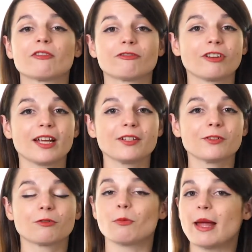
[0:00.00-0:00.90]
a friend,
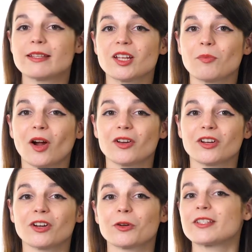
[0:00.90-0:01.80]
romantic
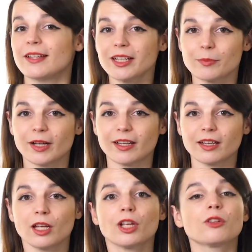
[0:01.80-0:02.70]
partner, or study buddy,
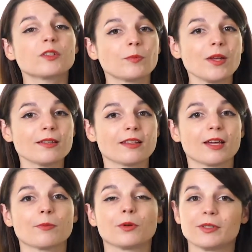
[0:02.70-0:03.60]
you speak to
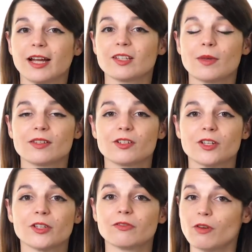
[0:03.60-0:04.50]
them through text
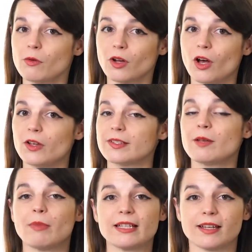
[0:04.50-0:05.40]
messages, phone calls,
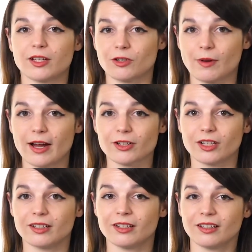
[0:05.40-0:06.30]
and basic interaction.